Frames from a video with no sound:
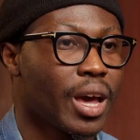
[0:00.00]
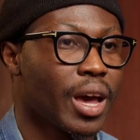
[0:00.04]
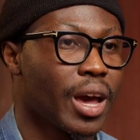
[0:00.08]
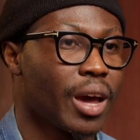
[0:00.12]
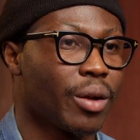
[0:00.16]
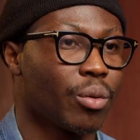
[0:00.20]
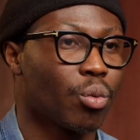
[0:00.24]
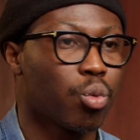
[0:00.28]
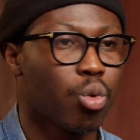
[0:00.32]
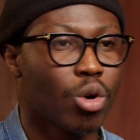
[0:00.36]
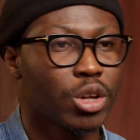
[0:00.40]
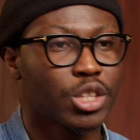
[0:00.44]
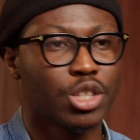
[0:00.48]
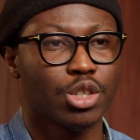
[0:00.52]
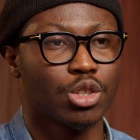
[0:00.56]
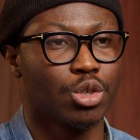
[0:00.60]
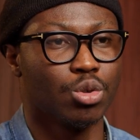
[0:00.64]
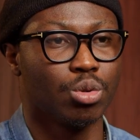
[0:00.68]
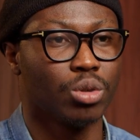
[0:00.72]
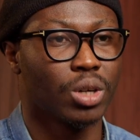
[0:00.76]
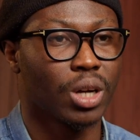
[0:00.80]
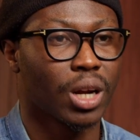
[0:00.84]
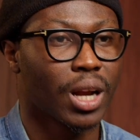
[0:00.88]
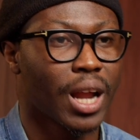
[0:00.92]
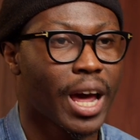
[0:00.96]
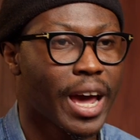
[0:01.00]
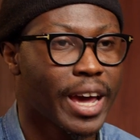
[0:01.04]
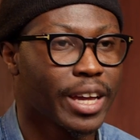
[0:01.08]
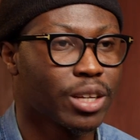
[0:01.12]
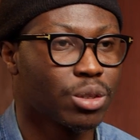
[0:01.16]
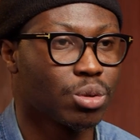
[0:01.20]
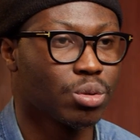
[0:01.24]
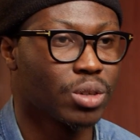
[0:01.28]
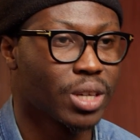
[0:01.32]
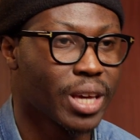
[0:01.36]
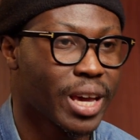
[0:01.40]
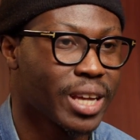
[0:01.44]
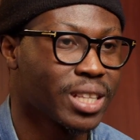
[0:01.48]
and what you would like
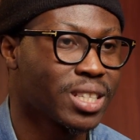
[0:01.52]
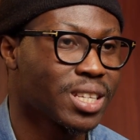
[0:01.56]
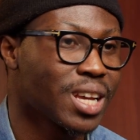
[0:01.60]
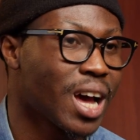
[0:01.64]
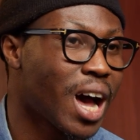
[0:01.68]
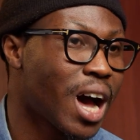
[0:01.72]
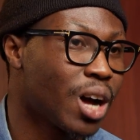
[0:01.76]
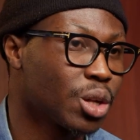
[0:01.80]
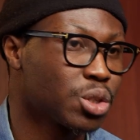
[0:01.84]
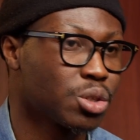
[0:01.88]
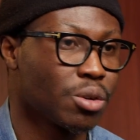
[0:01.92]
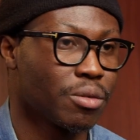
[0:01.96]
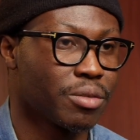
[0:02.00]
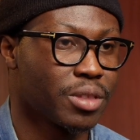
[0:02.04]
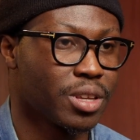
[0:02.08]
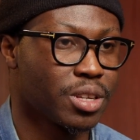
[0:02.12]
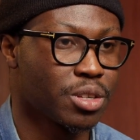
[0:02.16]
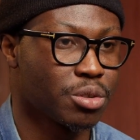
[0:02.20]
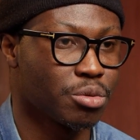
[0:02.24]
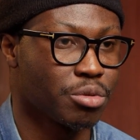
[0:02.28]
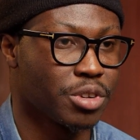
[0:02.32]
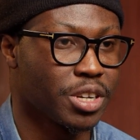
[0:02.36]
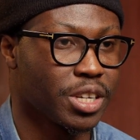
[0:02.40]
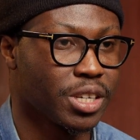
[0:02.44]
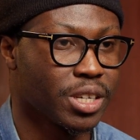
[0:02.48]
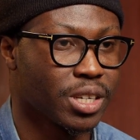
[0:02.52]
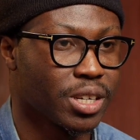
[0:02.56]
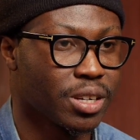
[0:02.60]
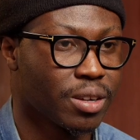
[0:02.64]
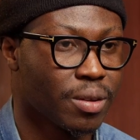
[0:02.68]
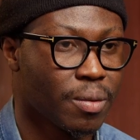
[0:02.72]
to get out of this read.